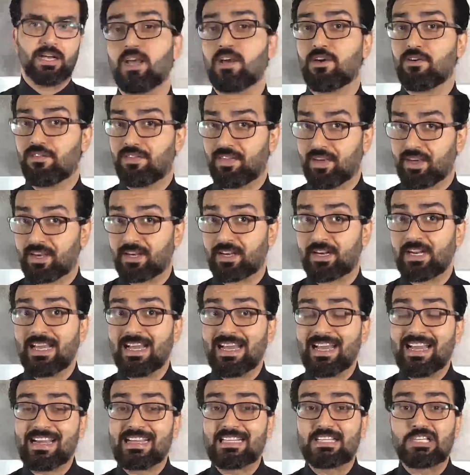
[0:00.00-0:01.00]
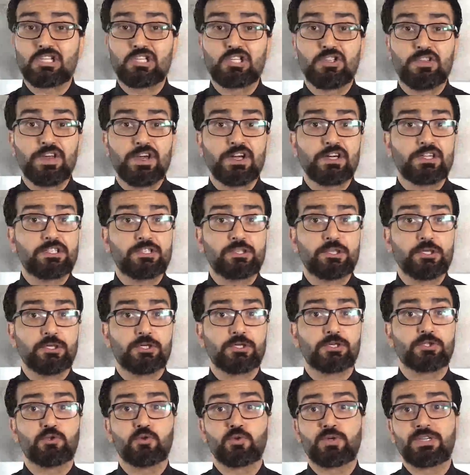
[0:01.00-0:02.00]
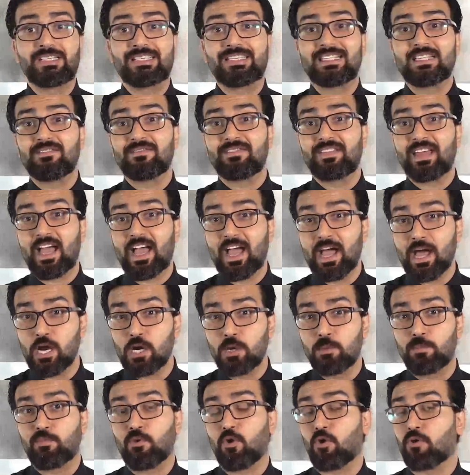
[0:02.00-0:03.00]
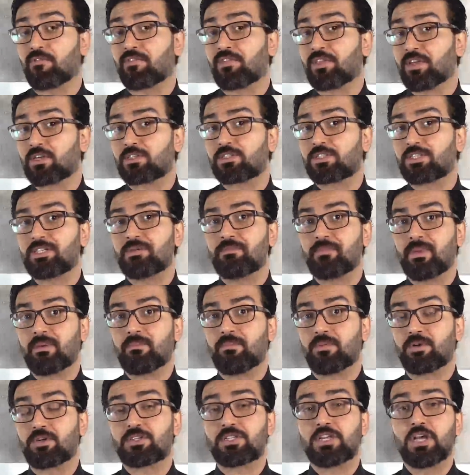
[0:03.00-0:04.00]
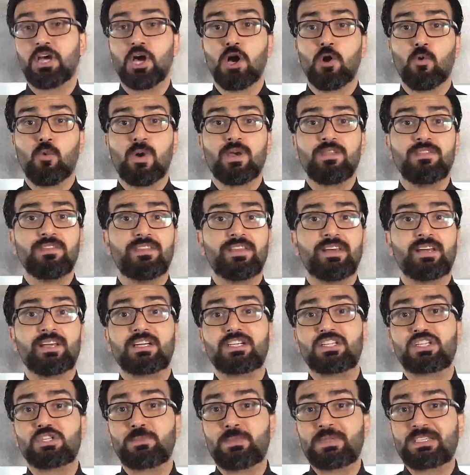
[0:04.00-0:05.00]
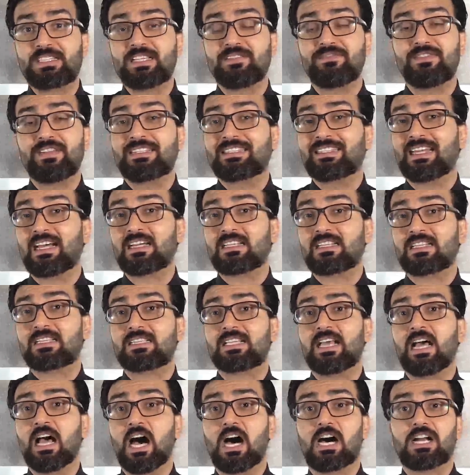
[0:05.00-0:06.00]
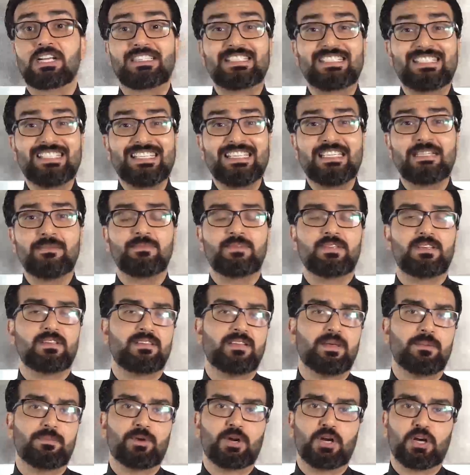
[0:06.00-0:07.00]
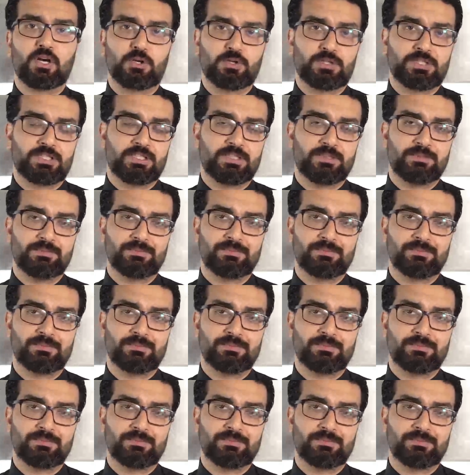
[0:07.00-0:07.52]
Then it's their turn to receive the help of their team members when their specific tasks are deemed the priority.